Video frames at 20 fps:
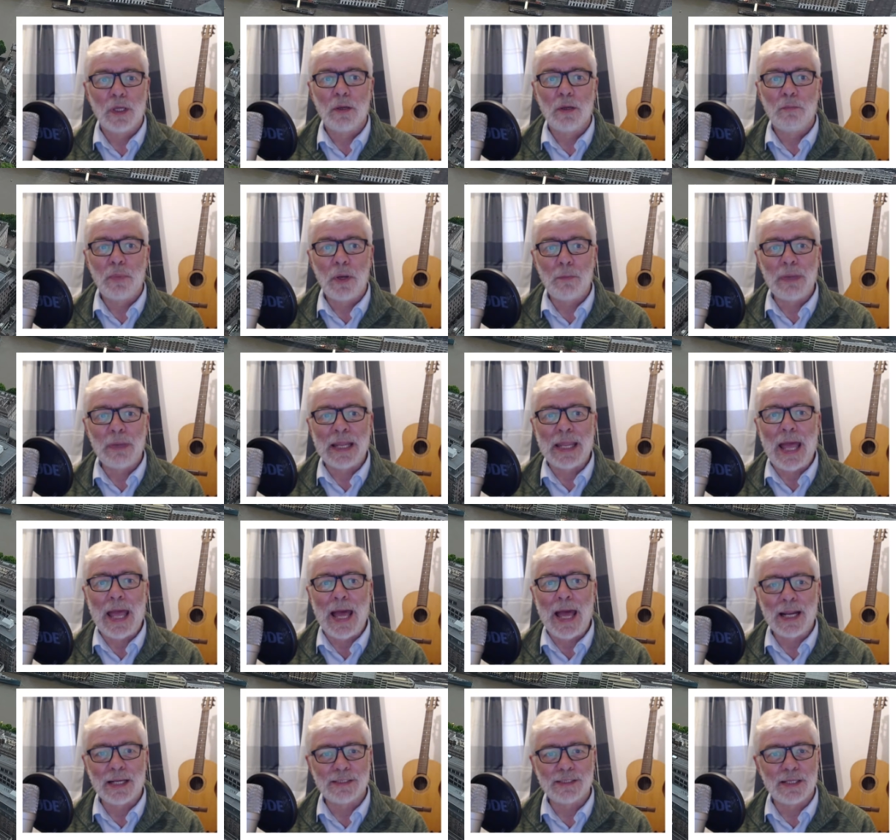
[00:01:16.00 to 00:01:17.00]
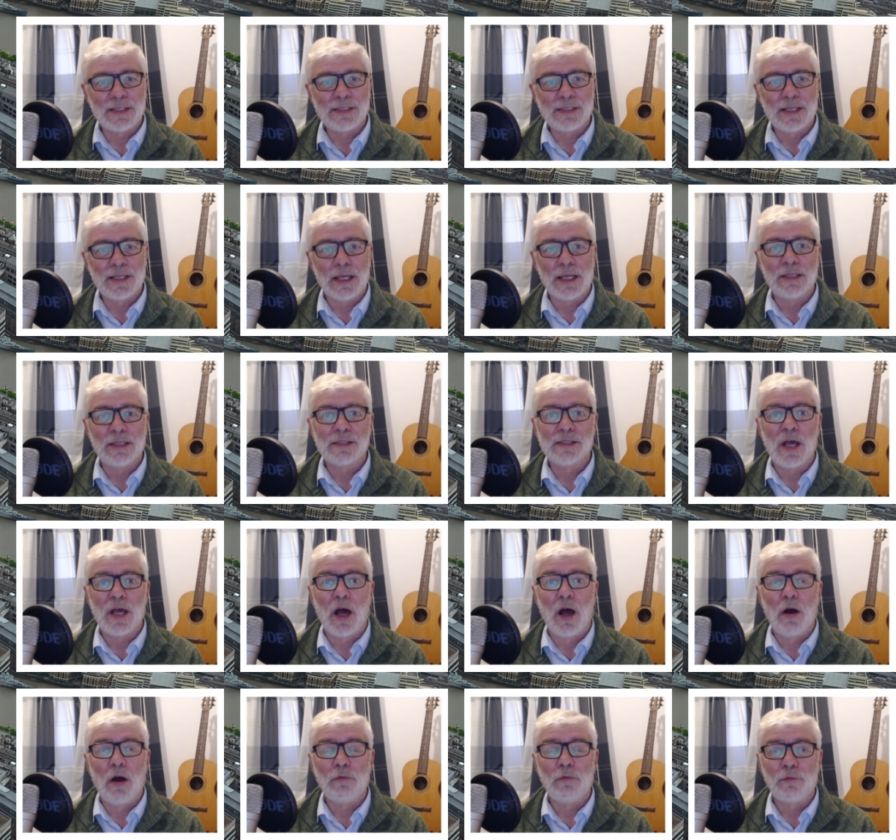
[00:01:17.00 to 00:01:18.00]
Public access tickets
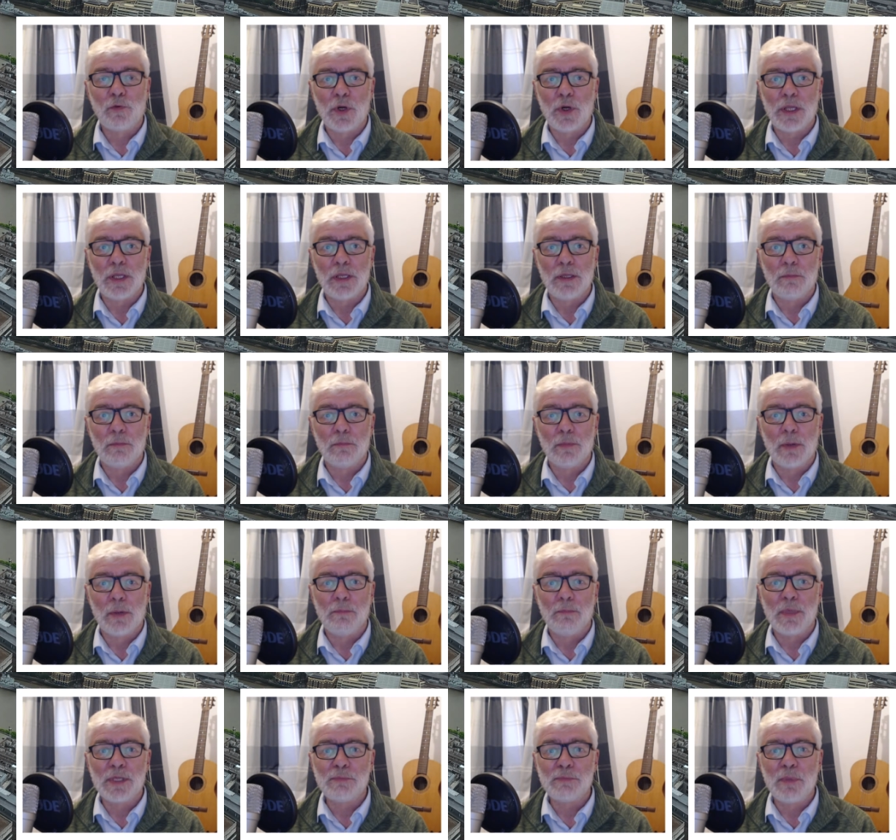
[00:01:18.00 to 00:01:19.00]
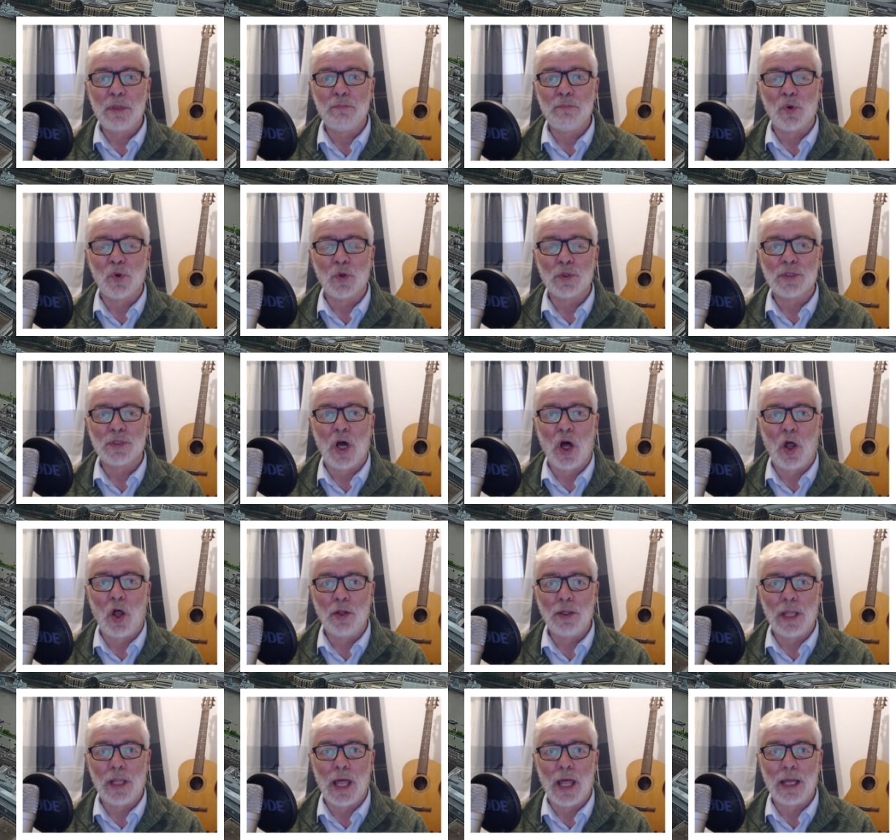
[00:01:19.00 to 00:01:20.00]
are free, but must be booked
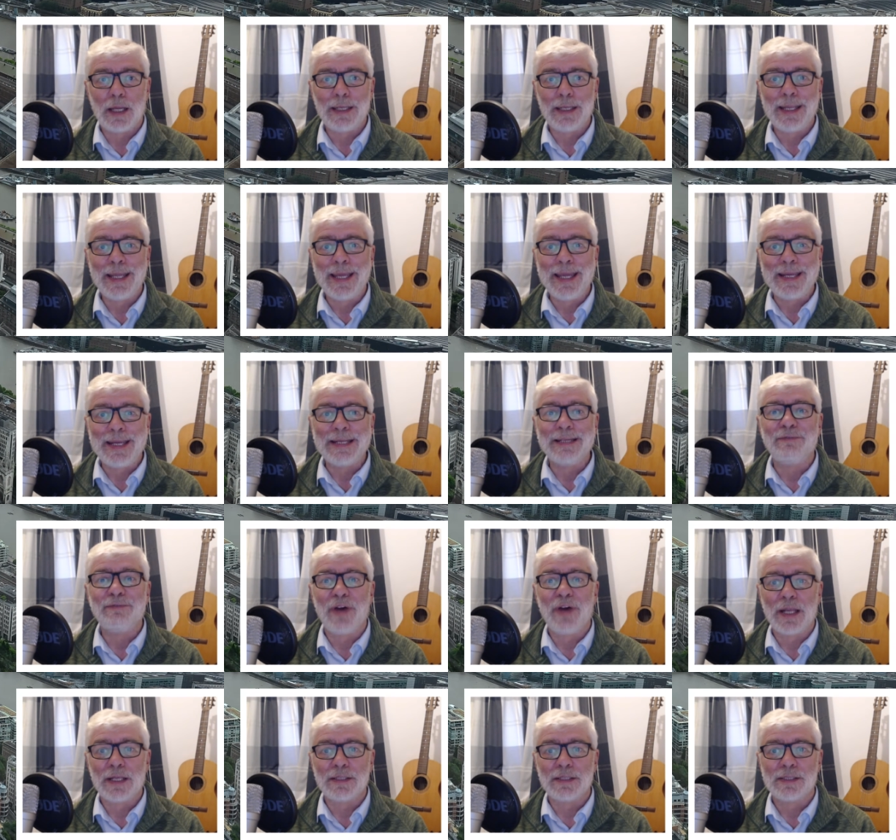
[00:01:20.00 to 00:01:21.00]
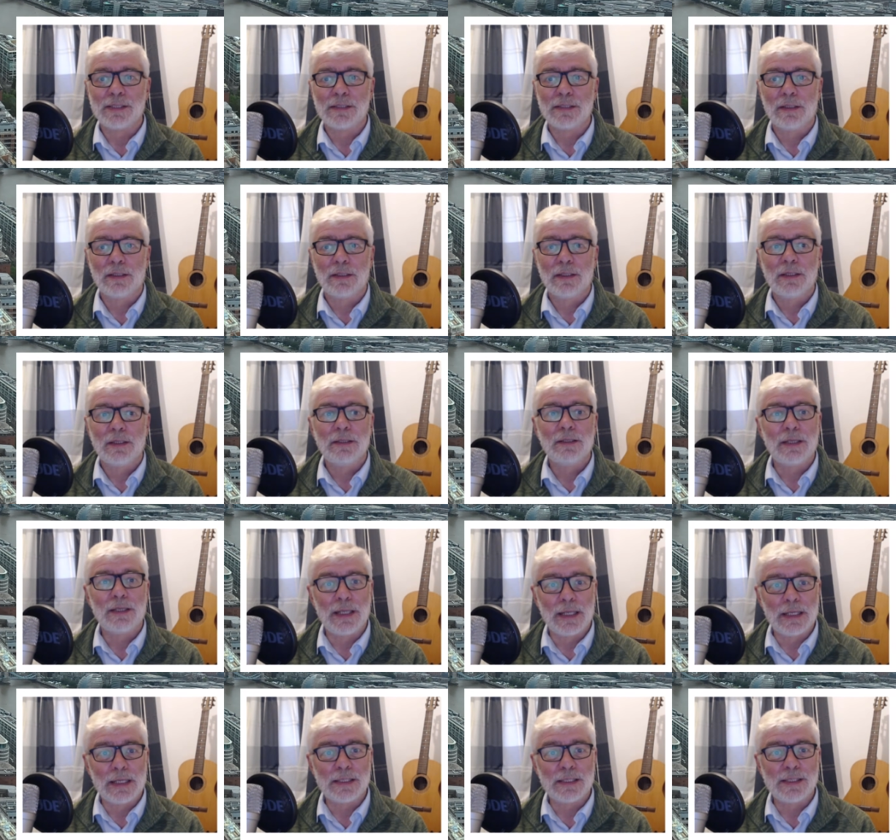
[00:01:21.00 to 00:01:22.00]
online in advance. The
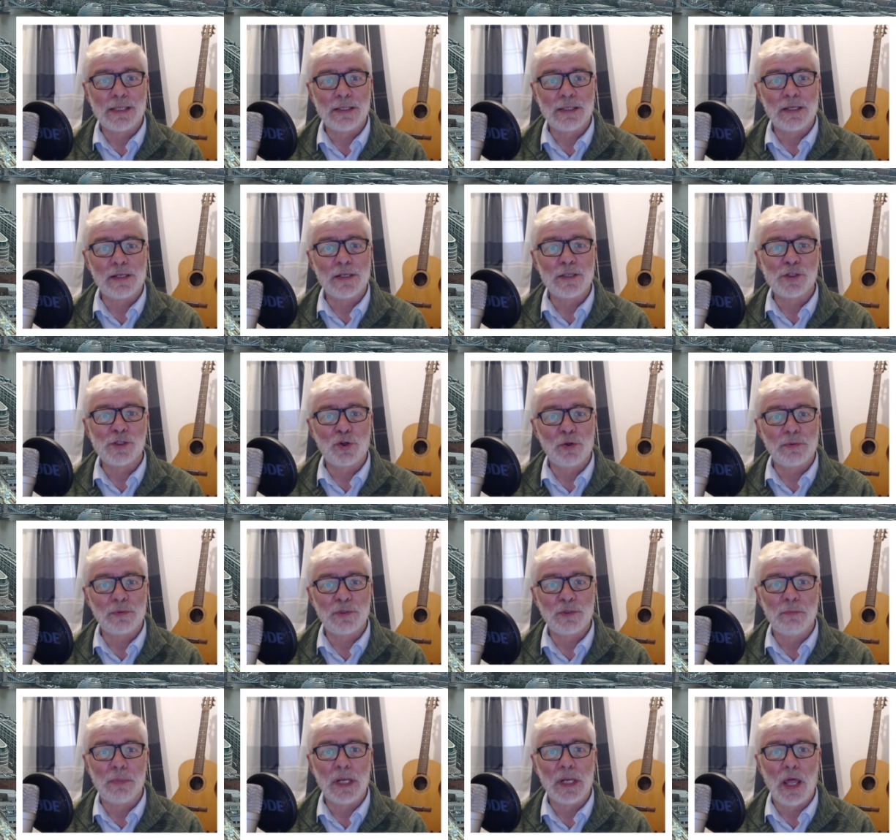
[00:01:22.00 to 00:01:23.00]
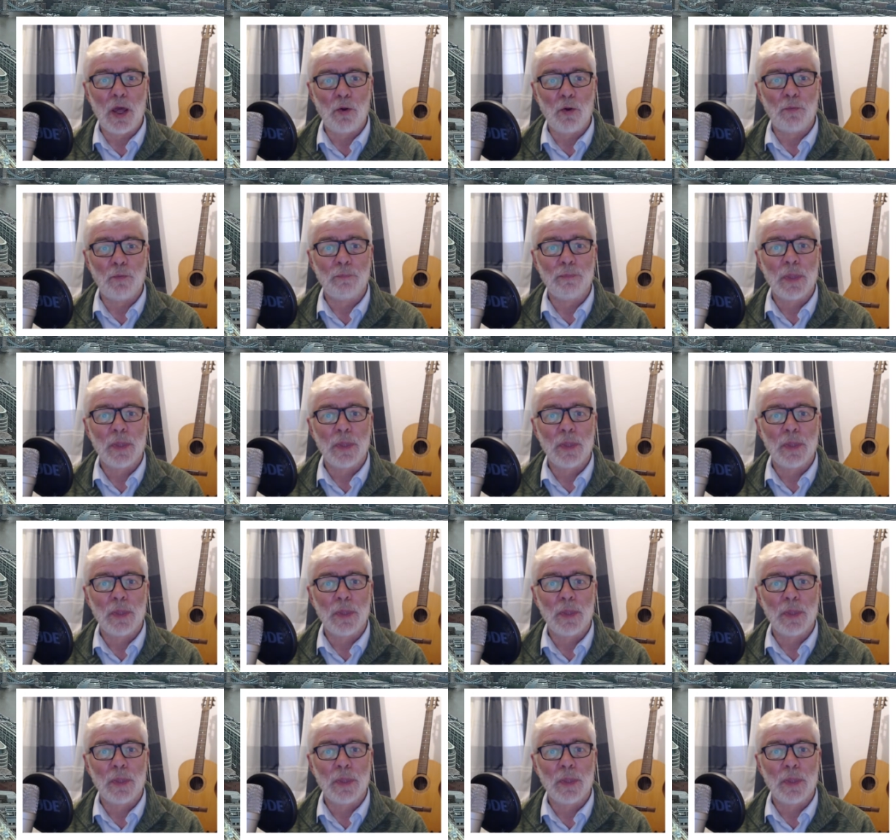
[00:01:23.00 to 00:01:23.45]
link is in the description below.